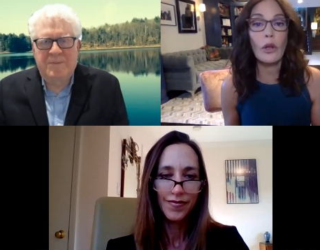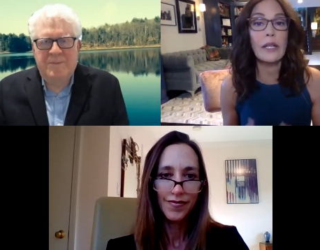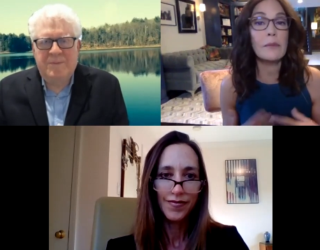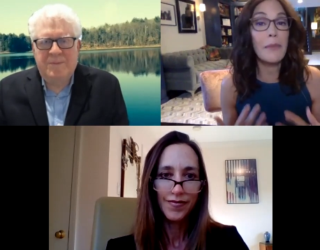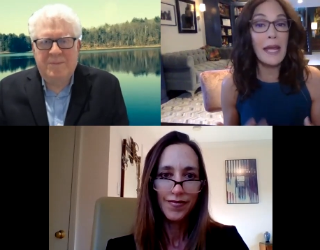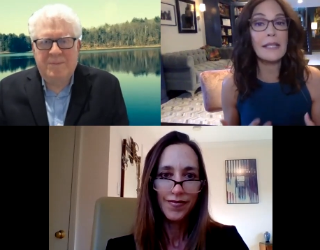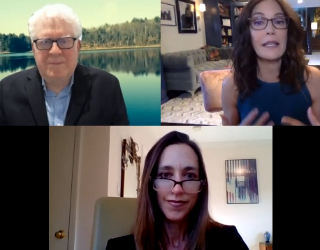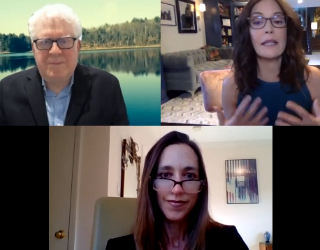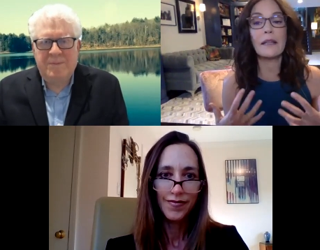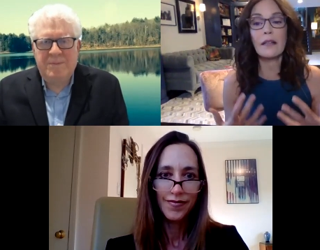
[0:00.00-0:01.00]
Speaker 1: in
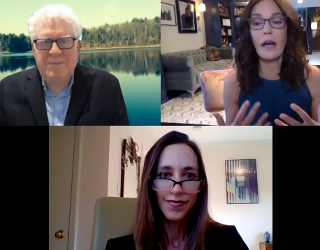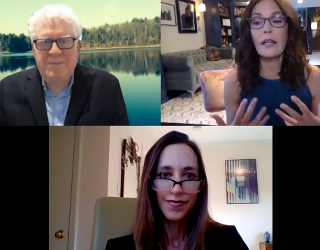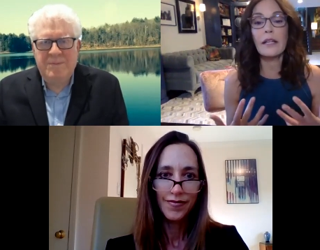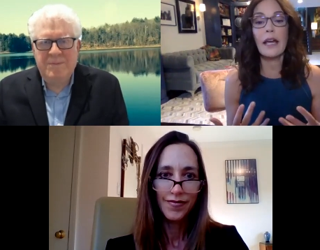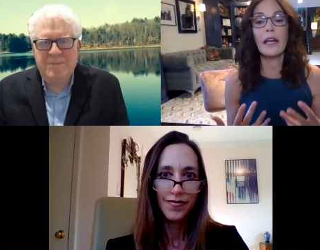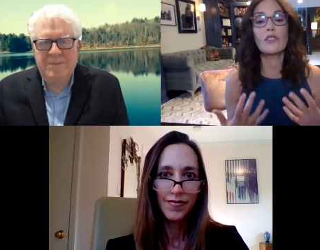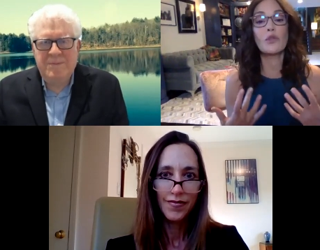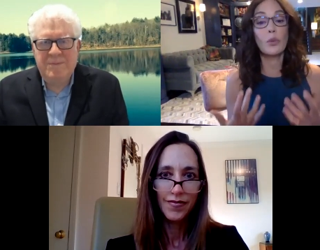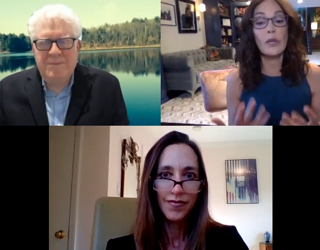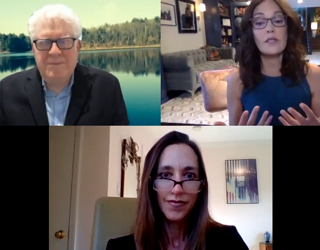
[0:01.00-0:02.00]
making cutting edge
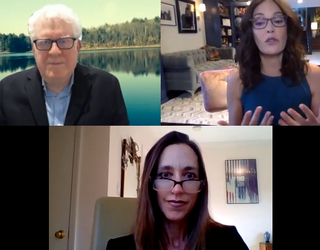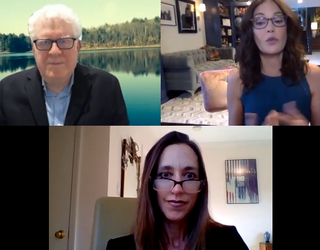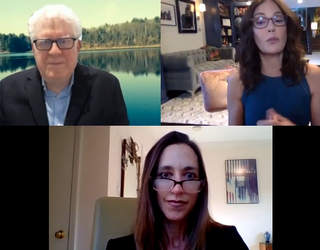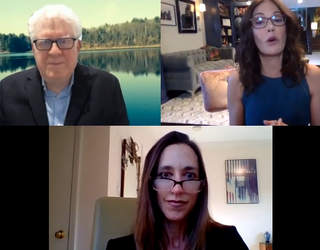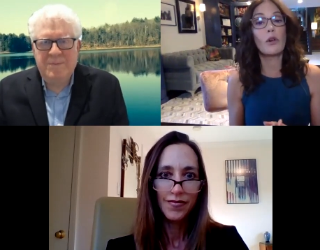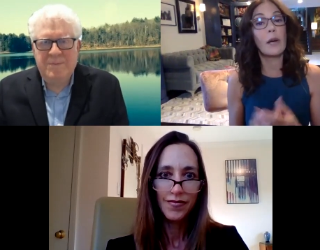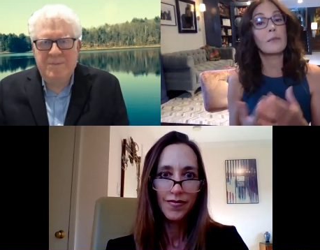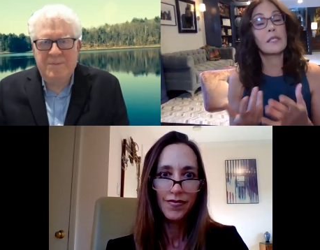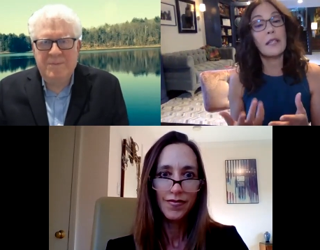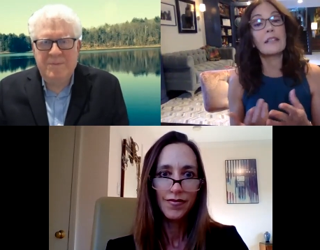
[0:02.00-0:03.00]
research programs
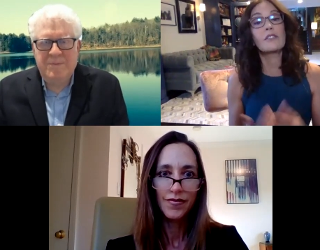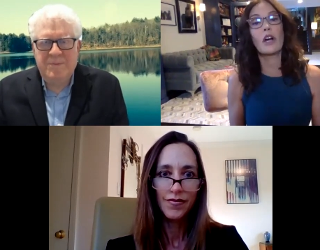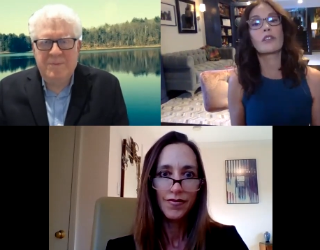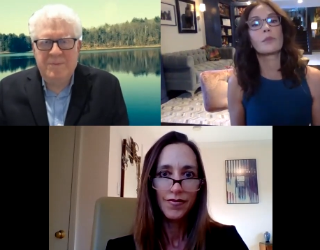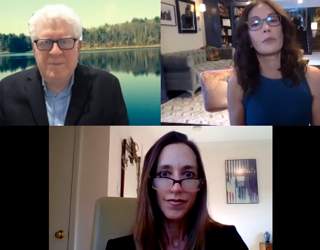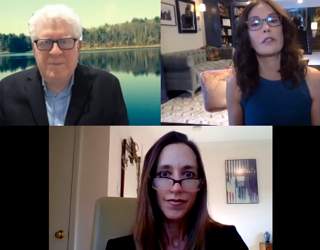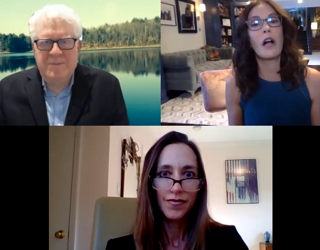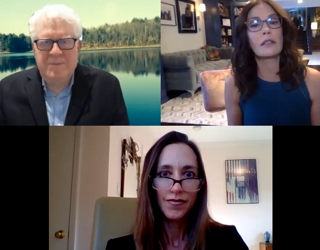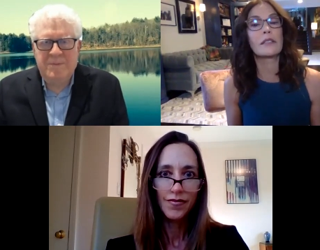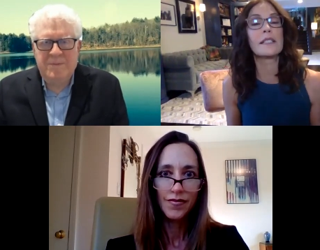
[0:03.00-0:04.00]
like Dr.
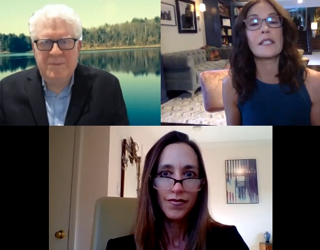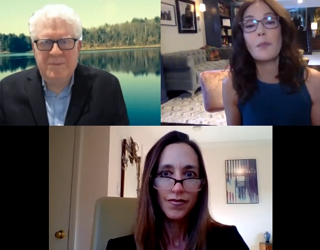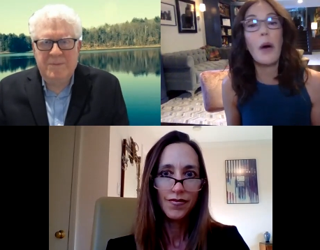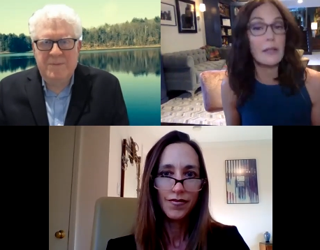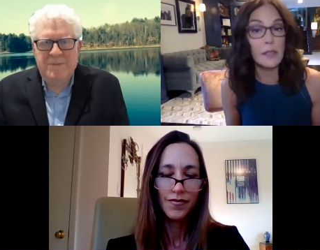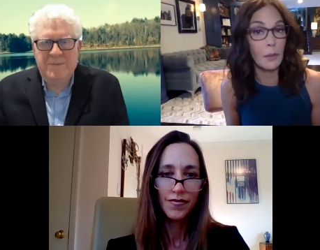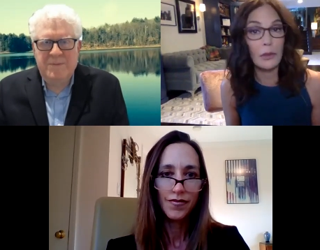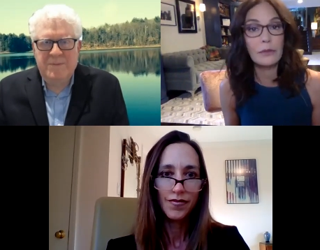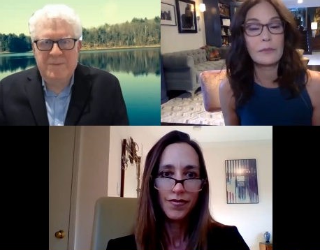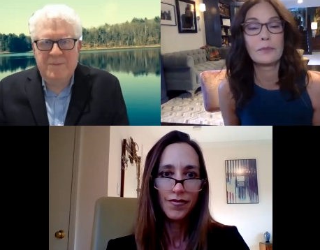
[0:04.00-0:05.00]
McLaughlin's possible?
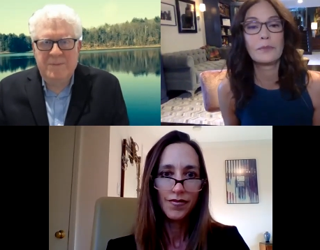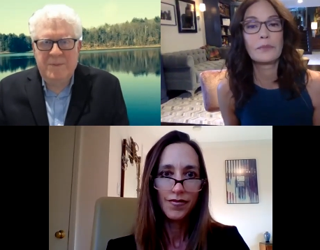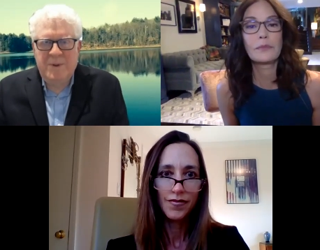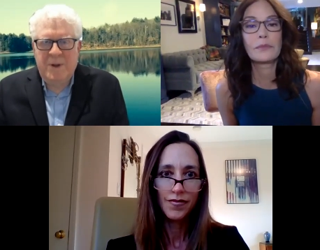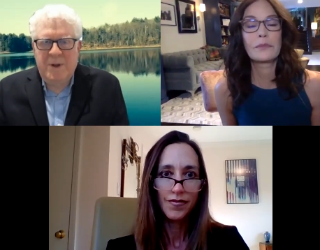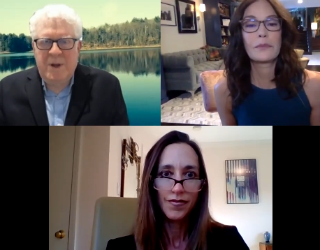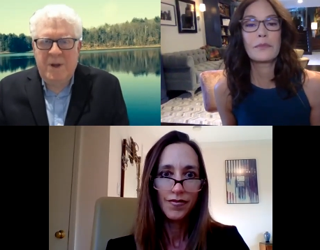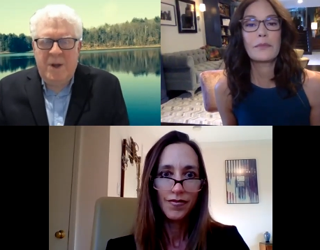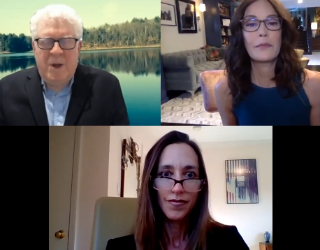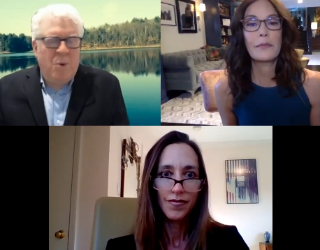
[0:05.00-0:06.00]

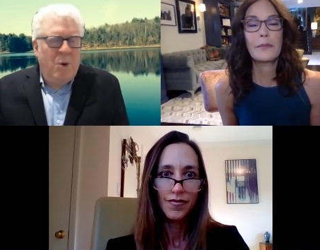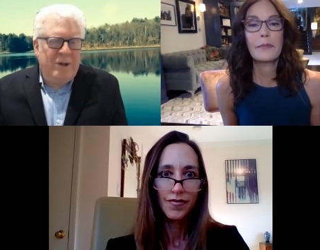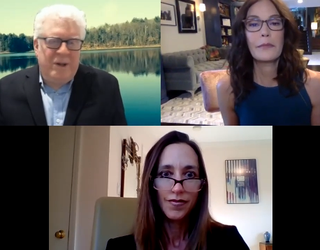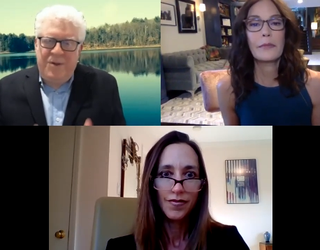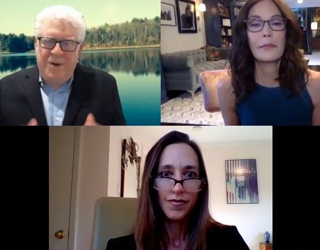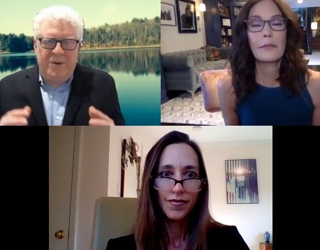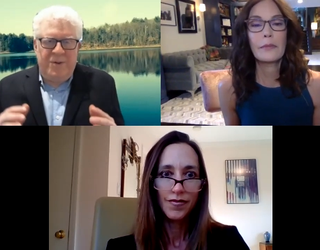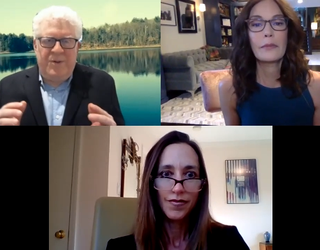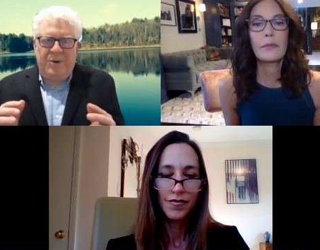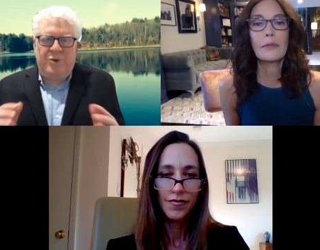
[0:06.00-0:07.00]
Speaker 2: Well, they're,
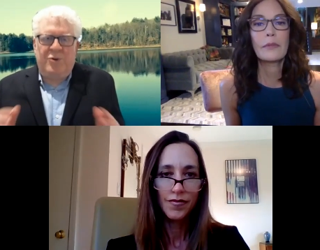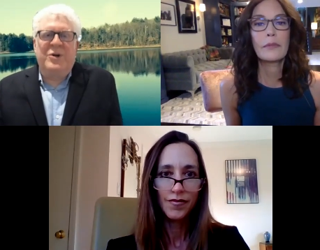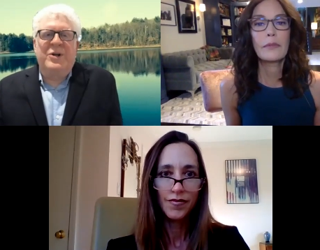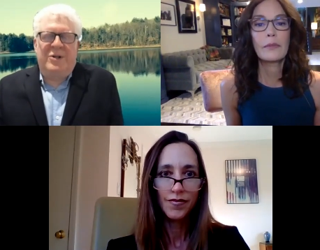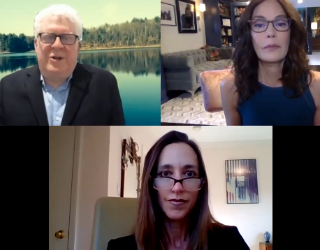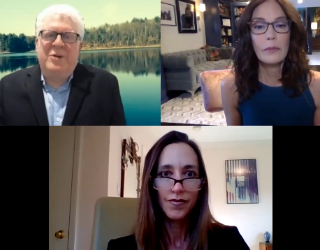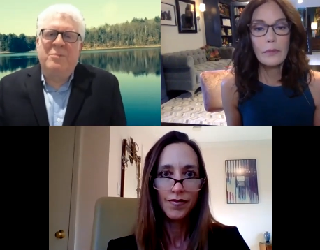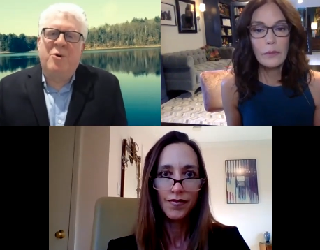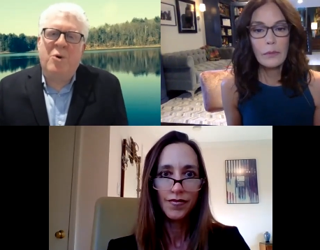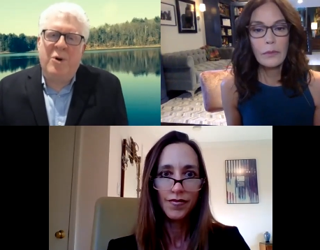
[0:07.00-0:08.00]
they're critically
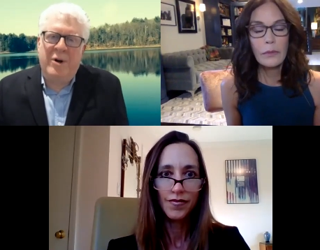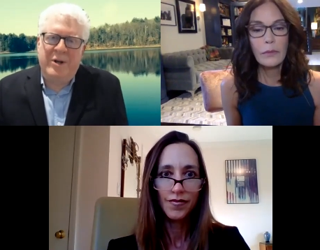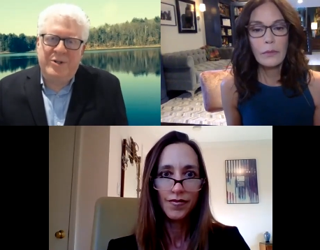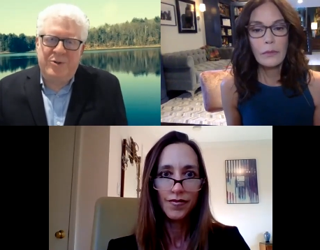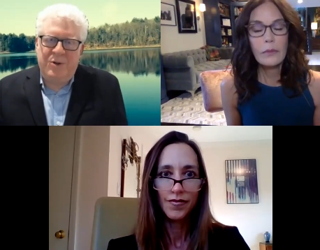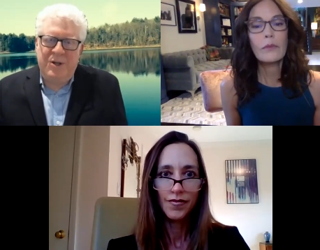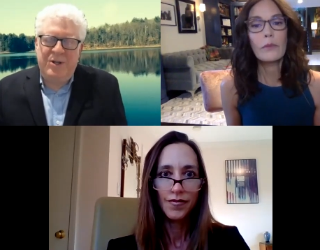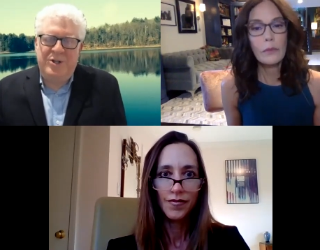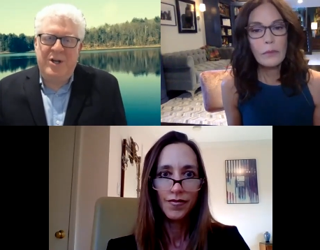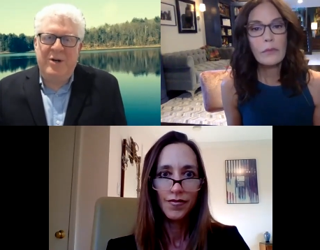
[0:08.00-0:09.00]
important. It's really the
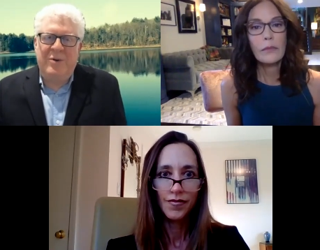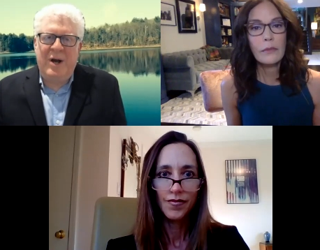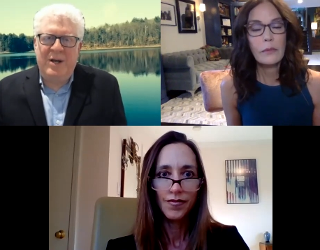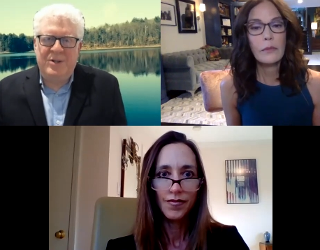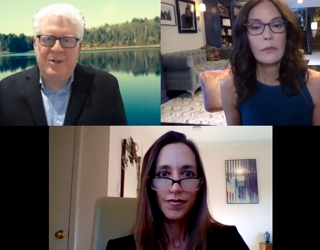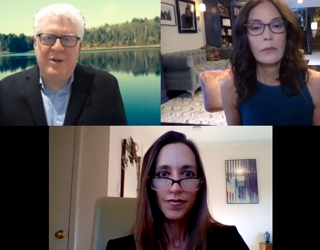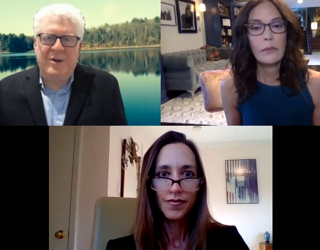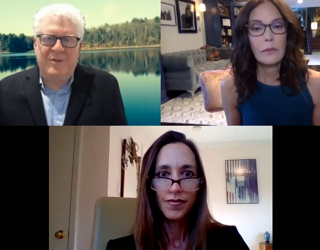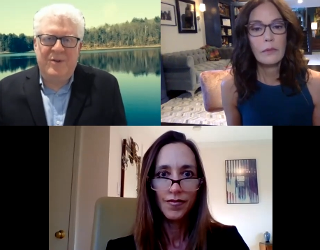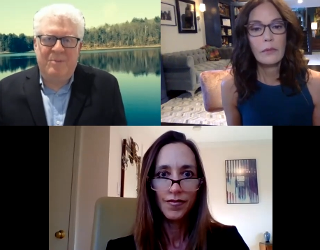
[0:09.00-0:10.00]
generosity
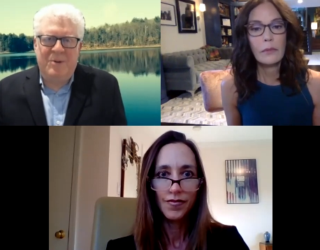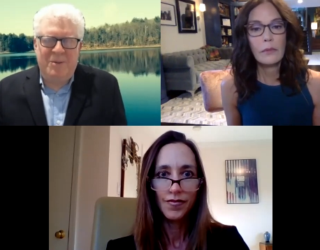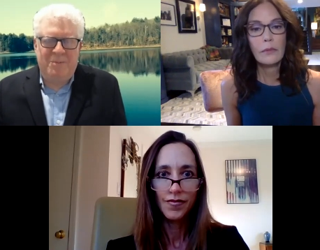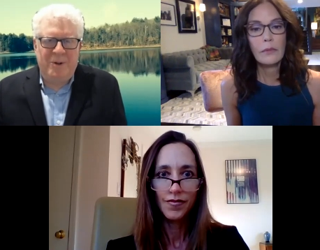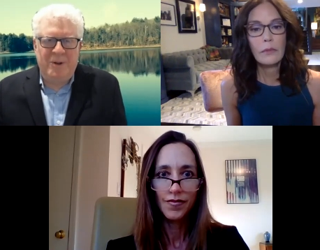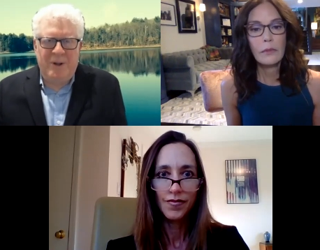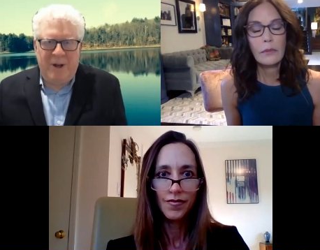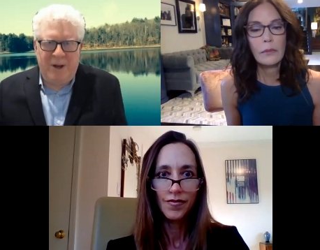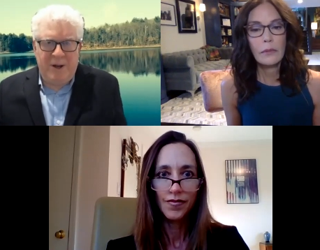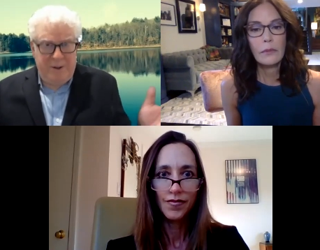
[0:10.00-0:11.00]
of the people,
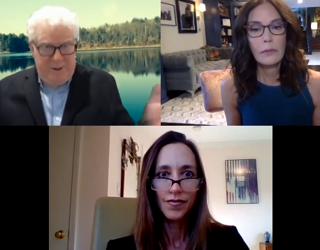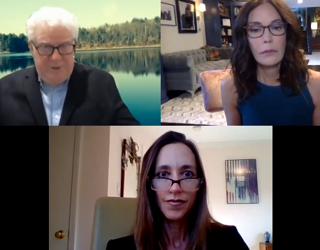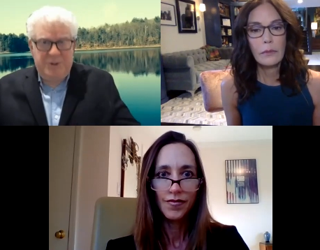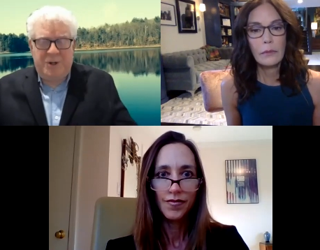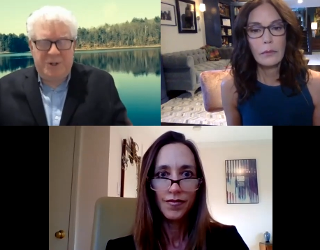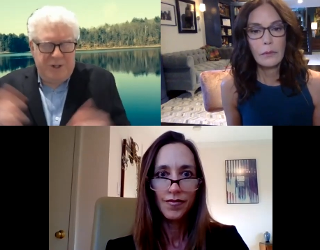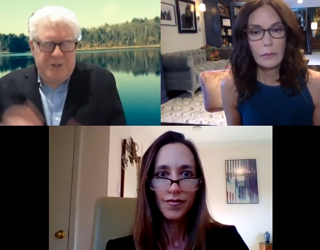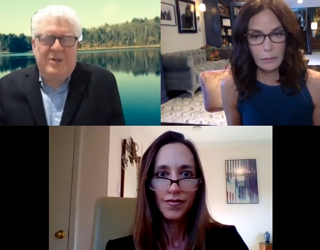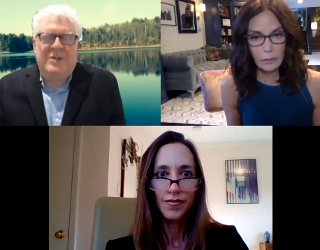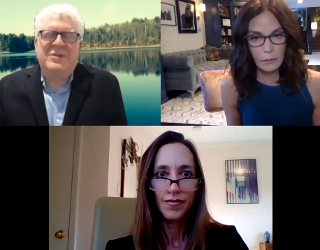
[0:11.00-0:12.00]
uh, such as this